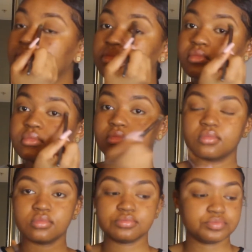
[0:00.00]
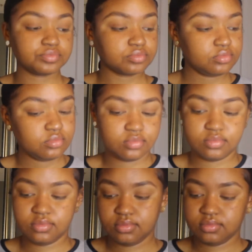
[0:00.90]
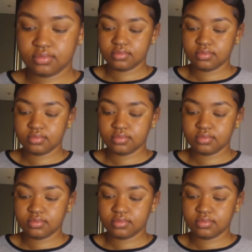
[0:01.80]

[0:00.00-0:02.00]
palette to do this